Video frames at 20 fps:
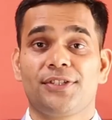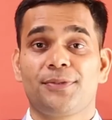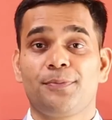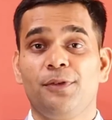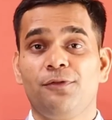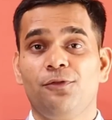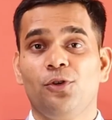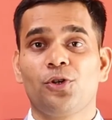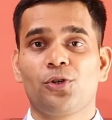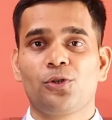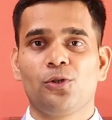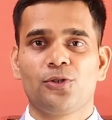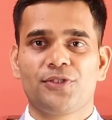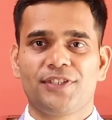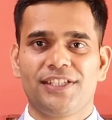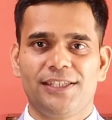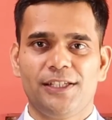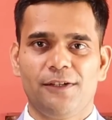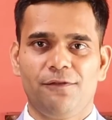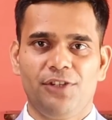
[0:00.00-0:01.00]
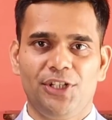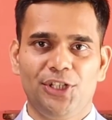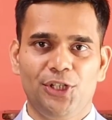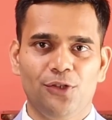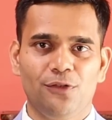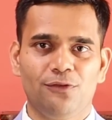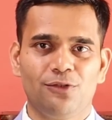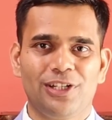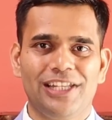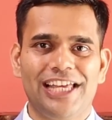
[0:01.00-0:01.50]
Just before closing the
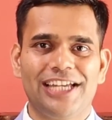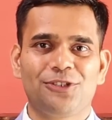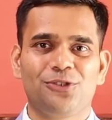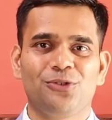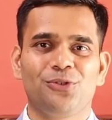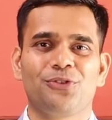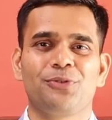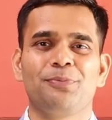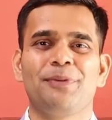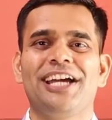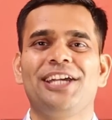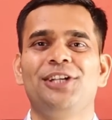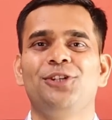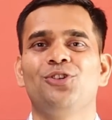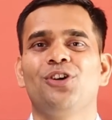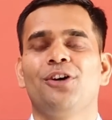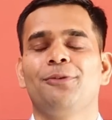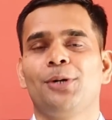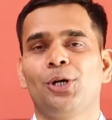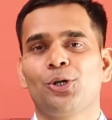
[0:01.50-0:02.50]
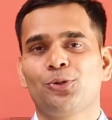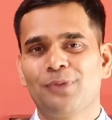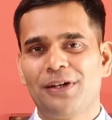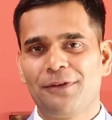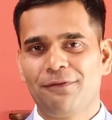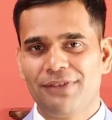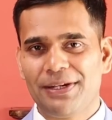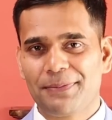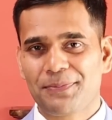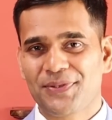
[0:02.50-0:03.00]
video, I would like to remind you about
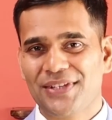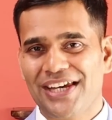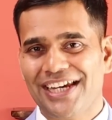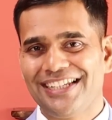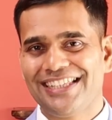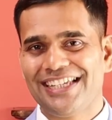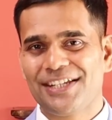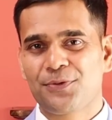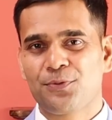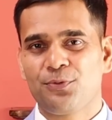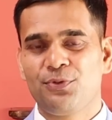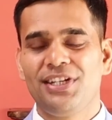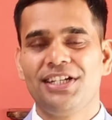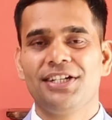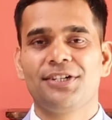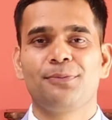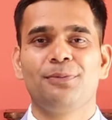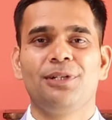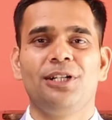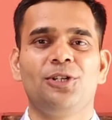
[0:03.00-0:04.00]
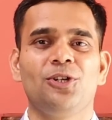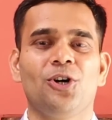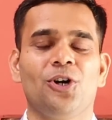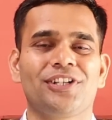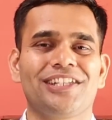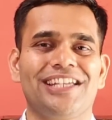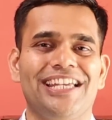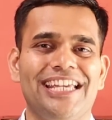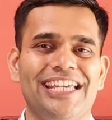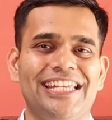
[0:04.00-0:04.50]
my website, that's
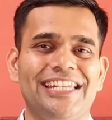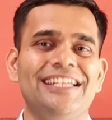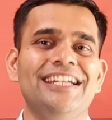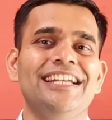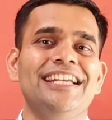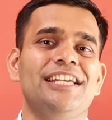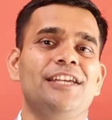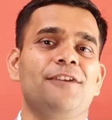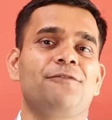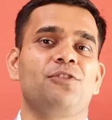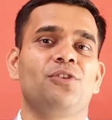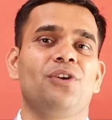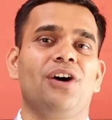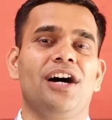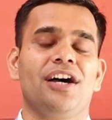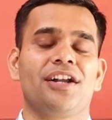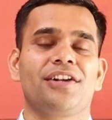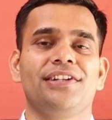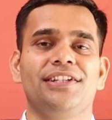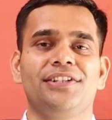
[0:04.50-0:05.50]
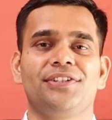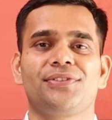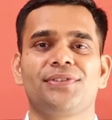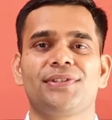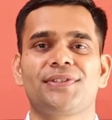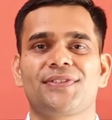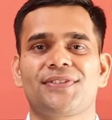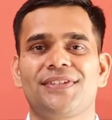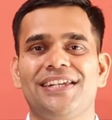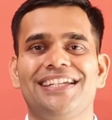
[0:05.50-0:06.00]
reherbal.in. If you are
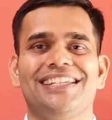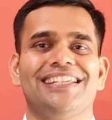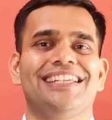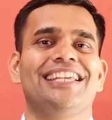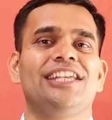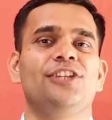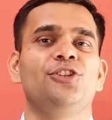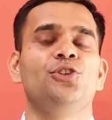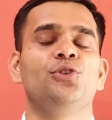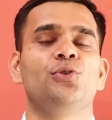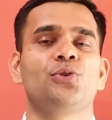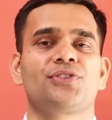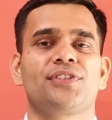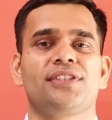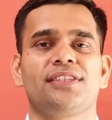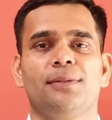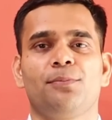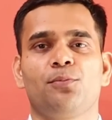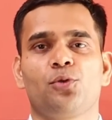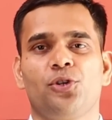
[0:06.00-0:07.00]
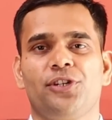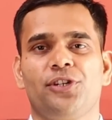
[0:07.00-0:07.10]
interested in using the